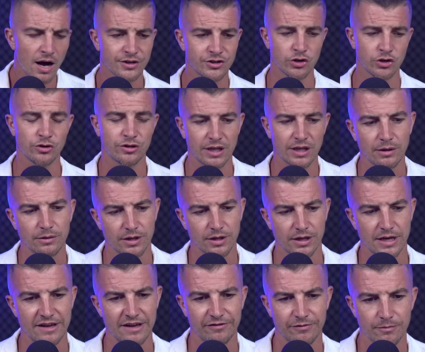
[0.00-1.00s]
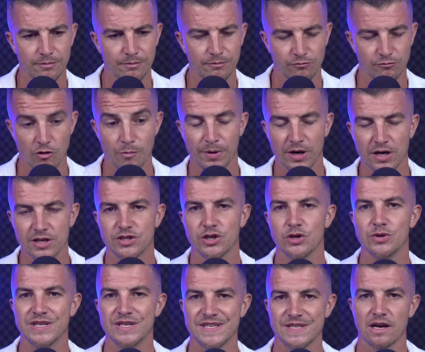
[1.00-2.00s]
I do think that if
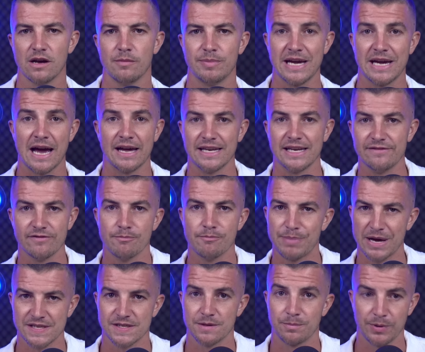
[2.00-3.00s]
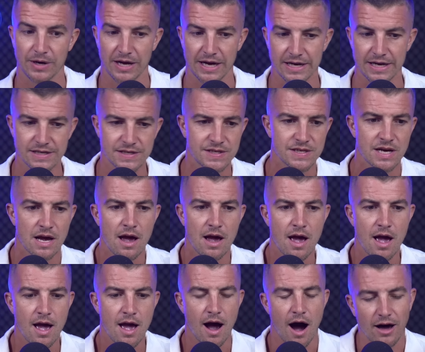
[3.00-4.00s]
Roberto De Zerbi had even better players,
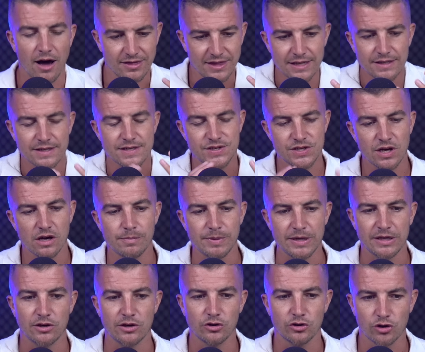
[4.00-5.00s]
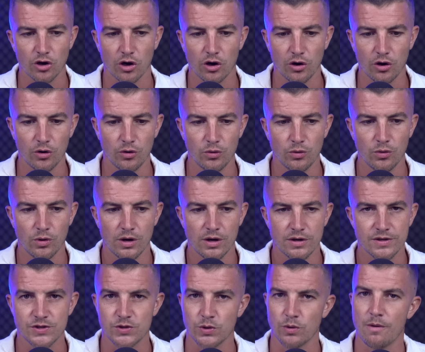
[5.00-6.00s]
I think De Zerbi could go
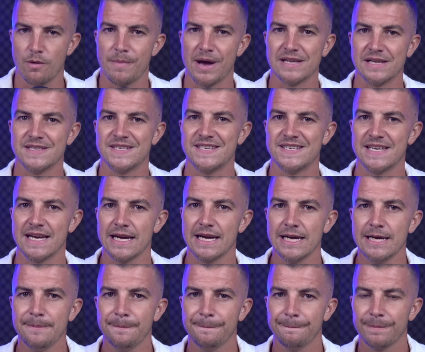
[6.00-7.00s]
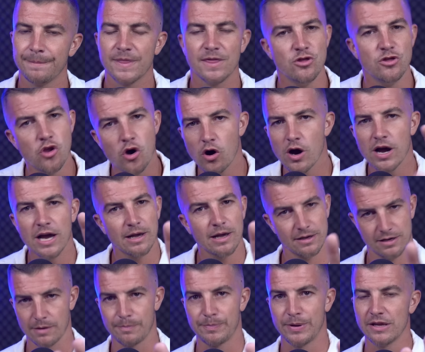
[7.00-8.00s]
to a Man City. Not
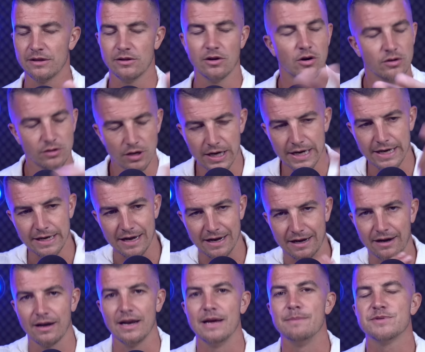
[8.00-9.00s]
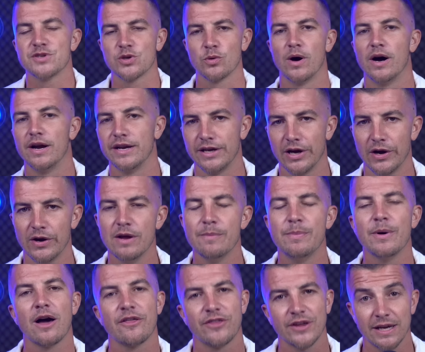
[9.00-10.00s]
like eclipse Guardiola,
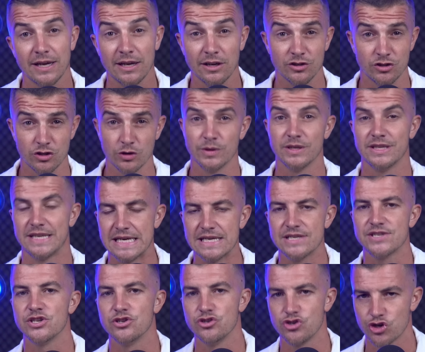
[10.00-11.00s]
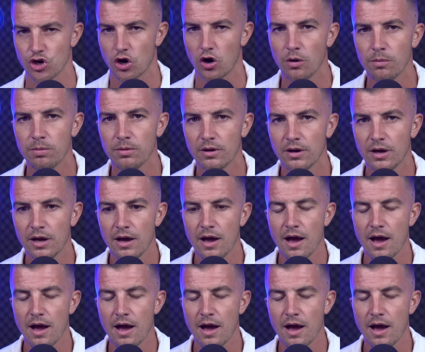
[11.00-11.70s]
but I think he could do a decent job.